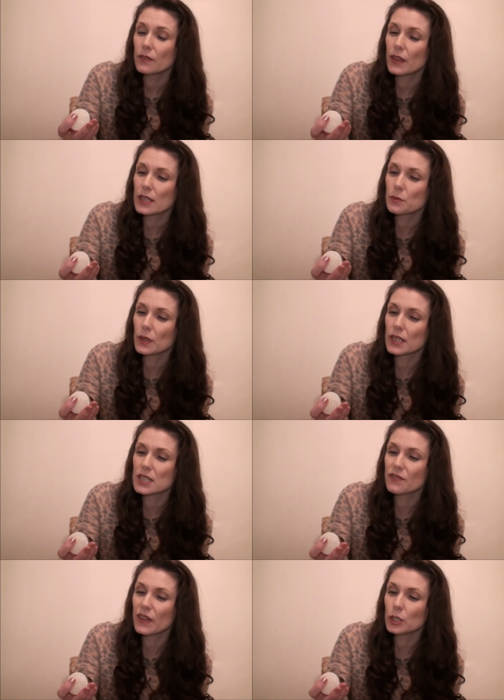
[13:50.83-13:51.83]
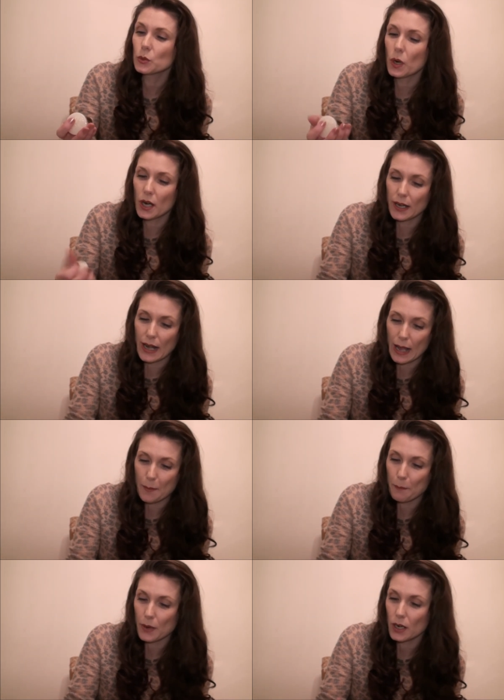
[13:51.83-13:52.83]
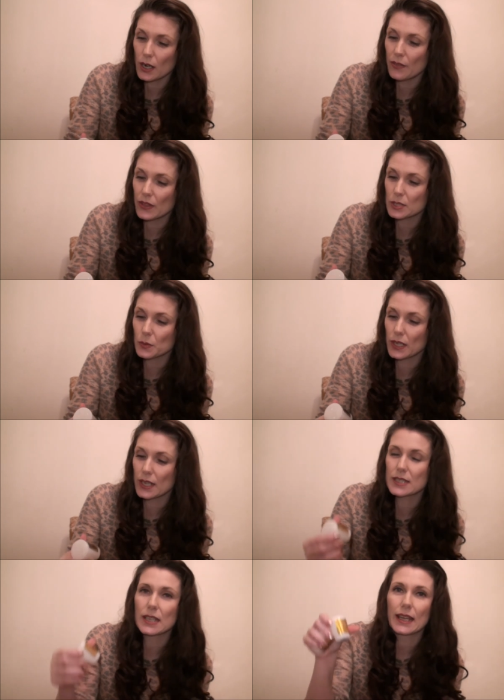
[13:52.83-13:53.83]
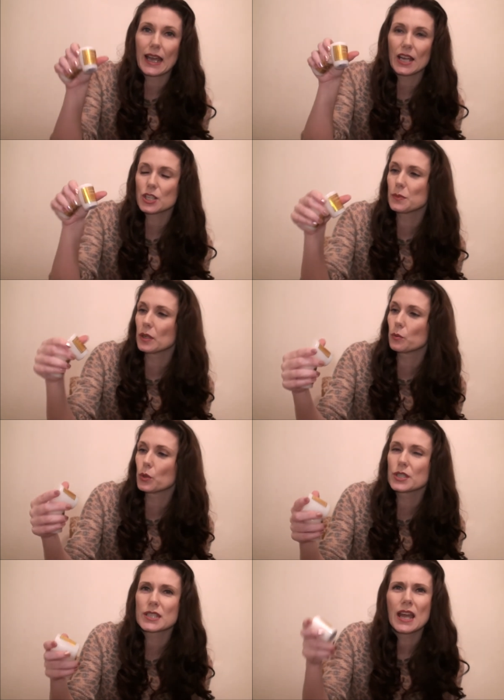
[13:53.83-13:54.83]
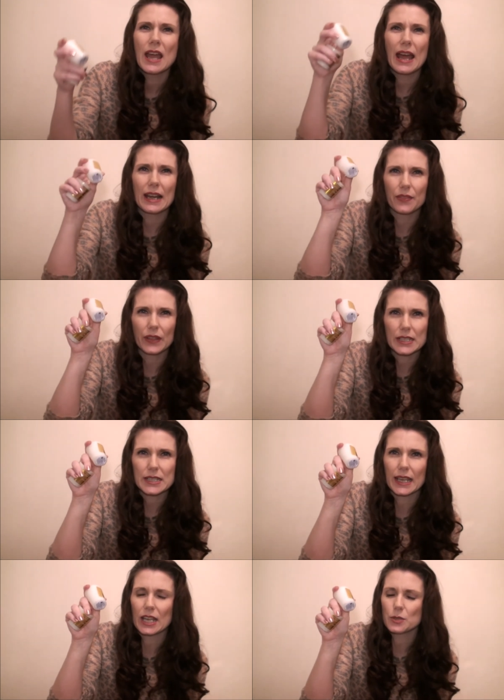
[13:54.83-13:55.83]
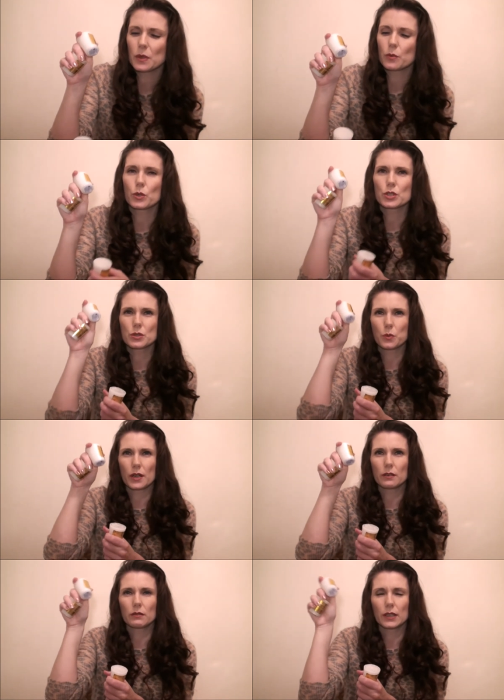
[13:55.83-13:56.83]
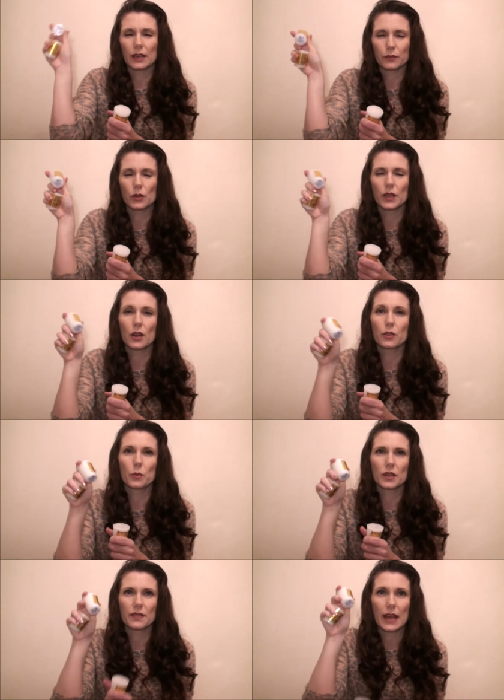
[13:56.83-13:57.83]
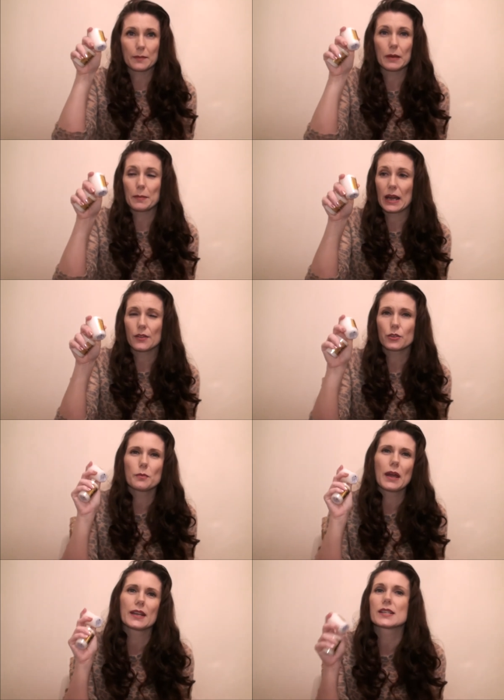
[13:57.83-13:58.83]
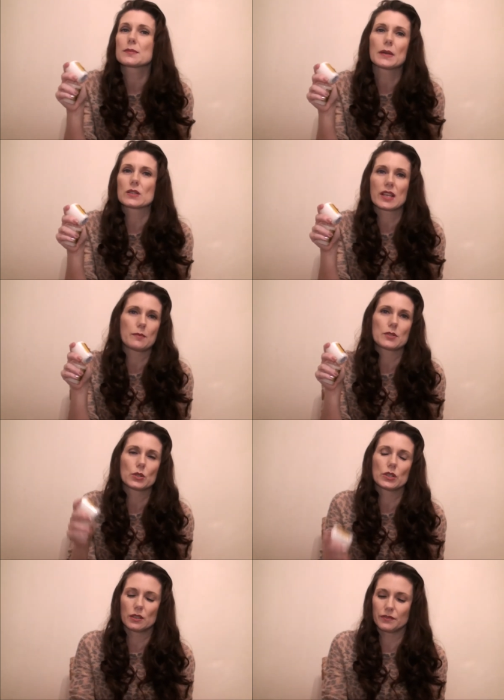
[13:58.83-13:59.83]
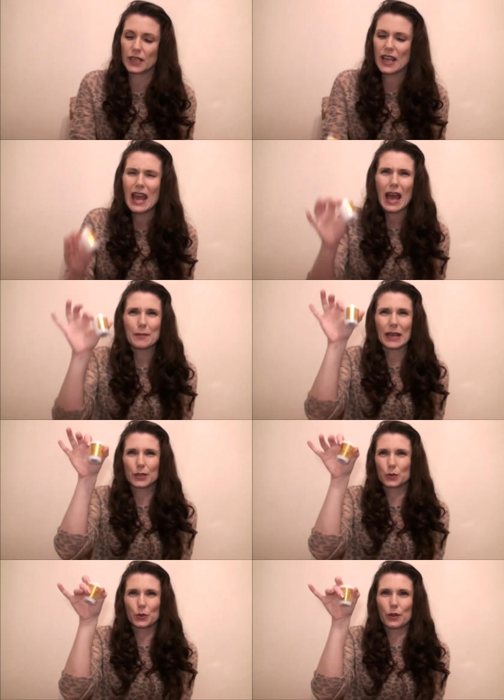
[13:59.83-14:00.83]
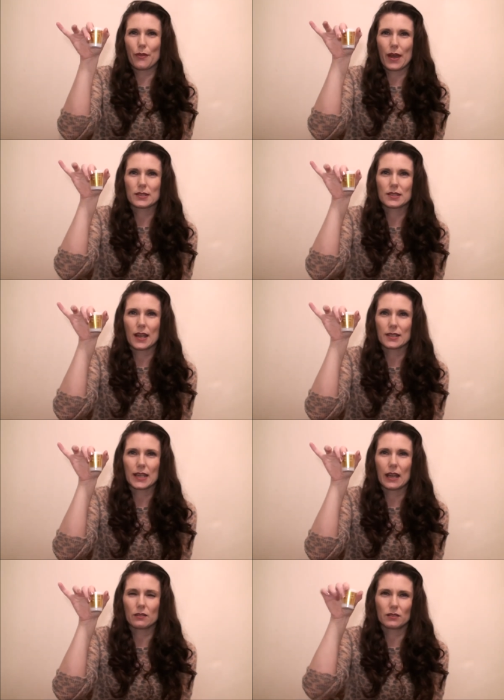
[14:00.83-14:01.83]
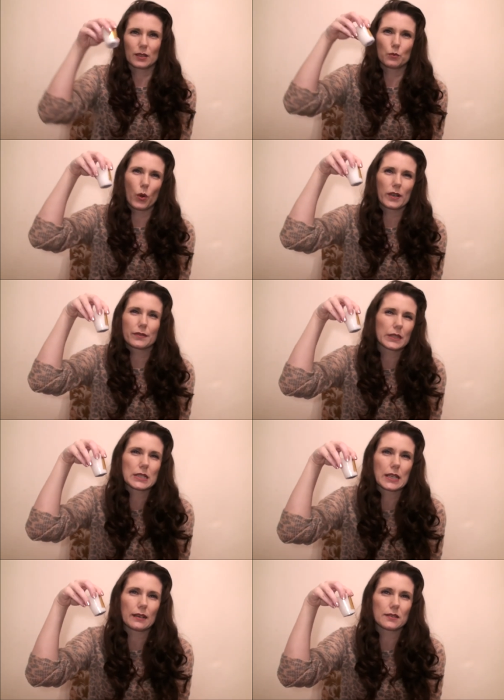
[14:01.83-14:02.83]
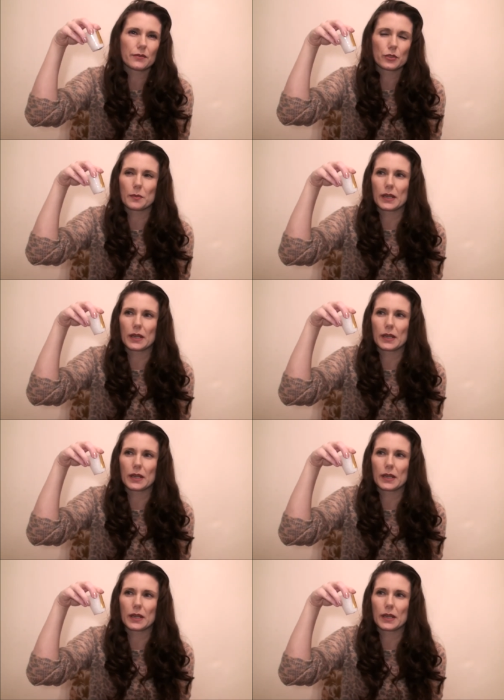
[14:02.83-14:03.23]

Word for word: This one is Fig Noir and Amber and this one is Cashmere Woods and I think it's the Cashmere Woods one like I've got the other one of it in my bathroom and it smells absolutely lovely I mean I don't know that this size like one of these in a living room or